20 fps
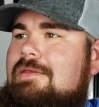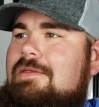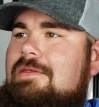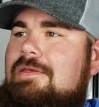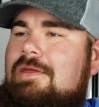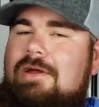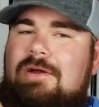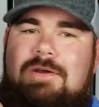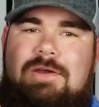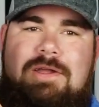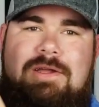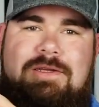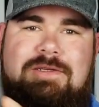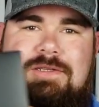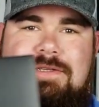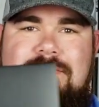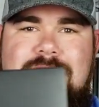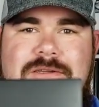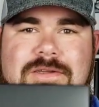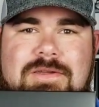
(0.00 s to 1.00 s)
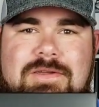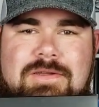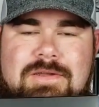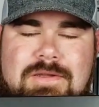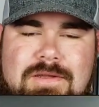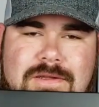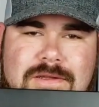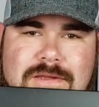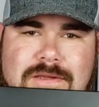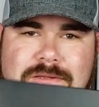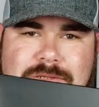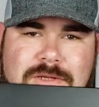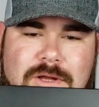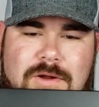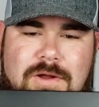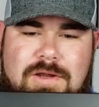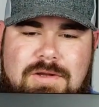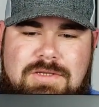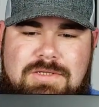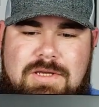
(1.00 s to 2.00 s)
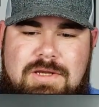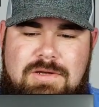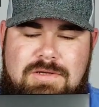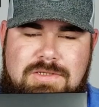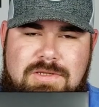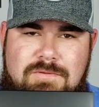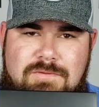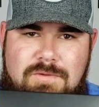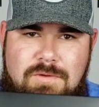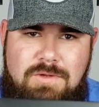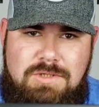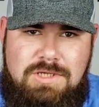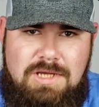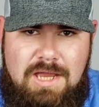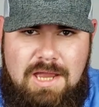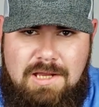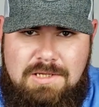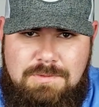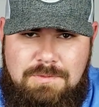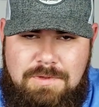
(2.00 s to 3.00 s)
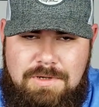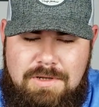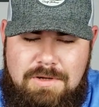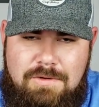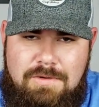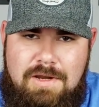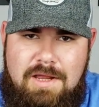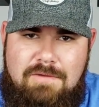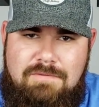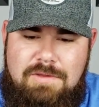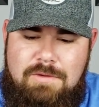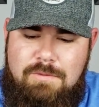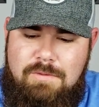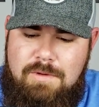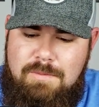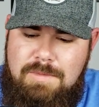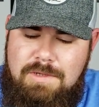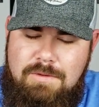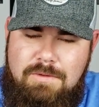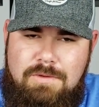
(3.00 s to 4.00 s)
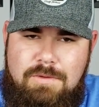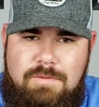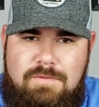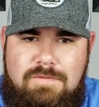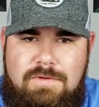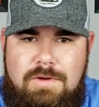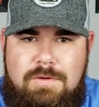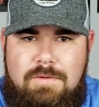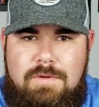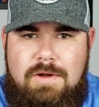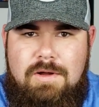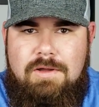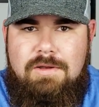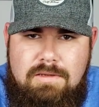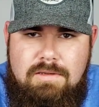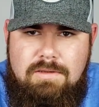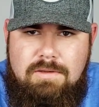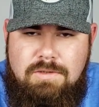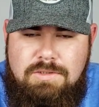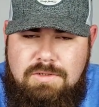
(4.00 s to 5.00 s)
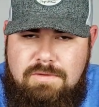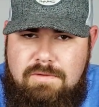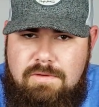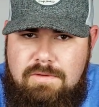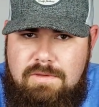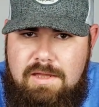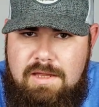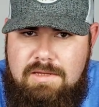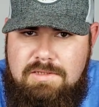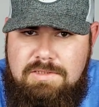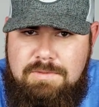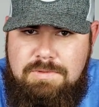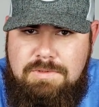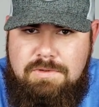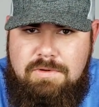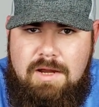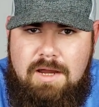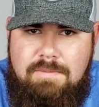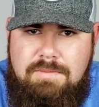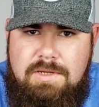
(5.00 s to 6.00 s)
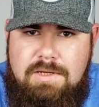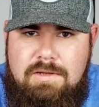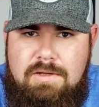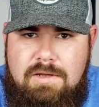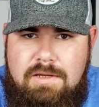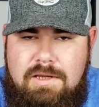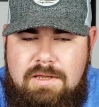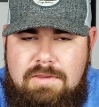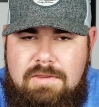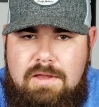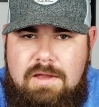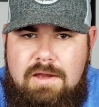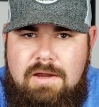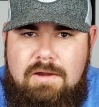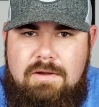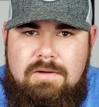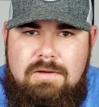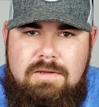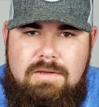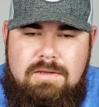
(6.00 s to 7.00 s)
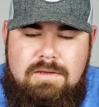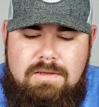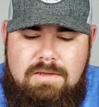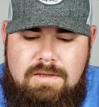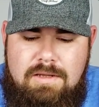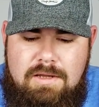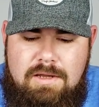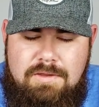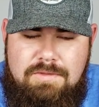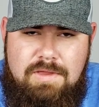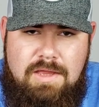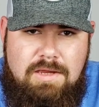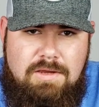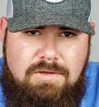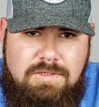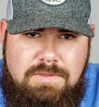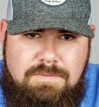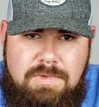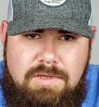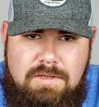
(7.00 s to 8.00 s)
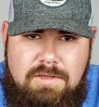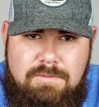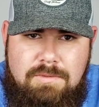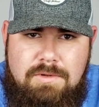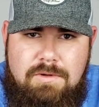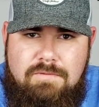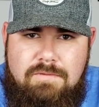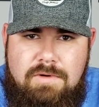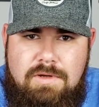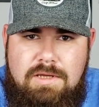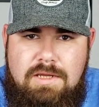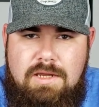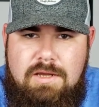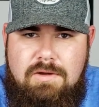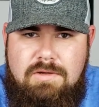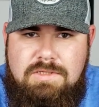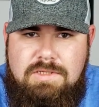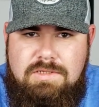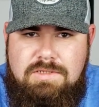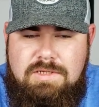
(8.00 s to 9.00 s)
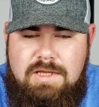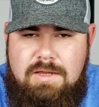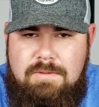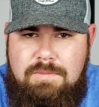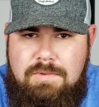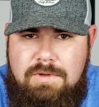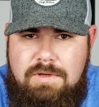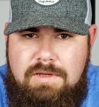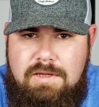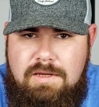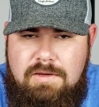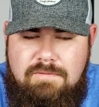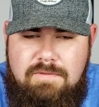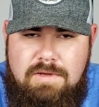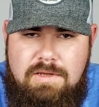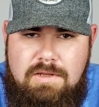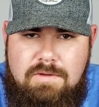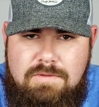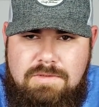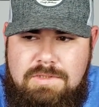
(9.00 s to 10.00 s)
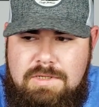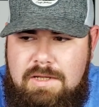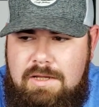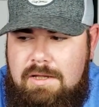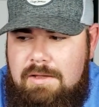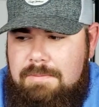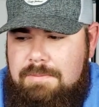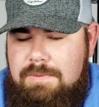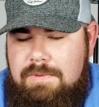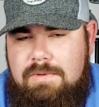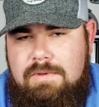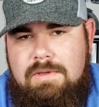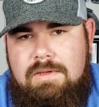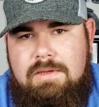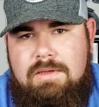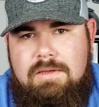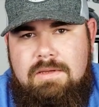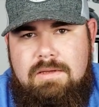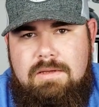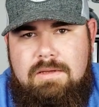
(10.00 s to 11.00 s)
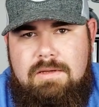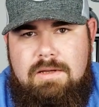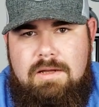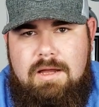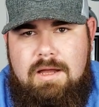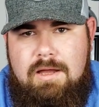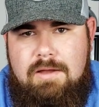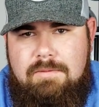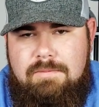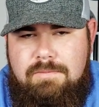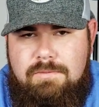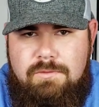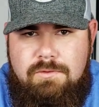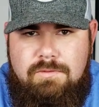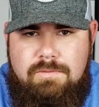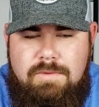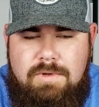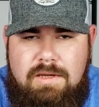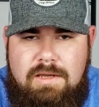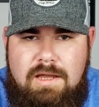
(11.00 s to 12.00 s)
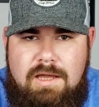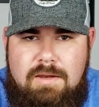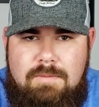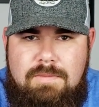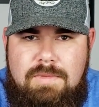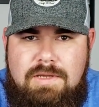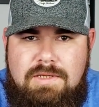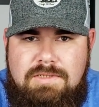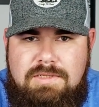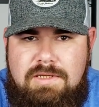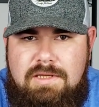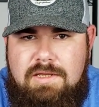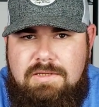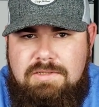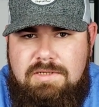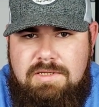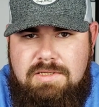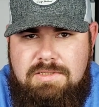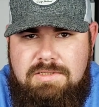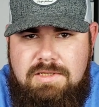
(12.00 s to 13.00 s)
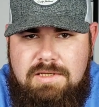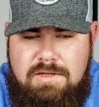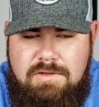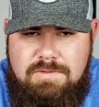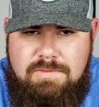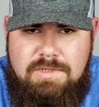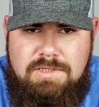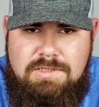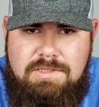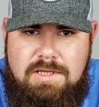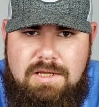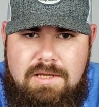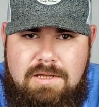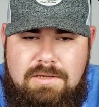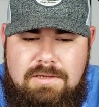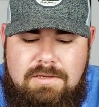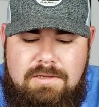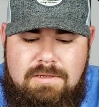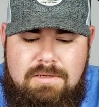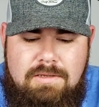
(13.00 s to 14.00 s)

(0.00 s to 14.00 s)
There it is. So here's the Fuji X100F that we're going to be doing a review on. Those of you that subscribed and hung in there, thank you. It's been a little bit over a year since I put any videos up. We've been kind of busy. As you can see, that was my son.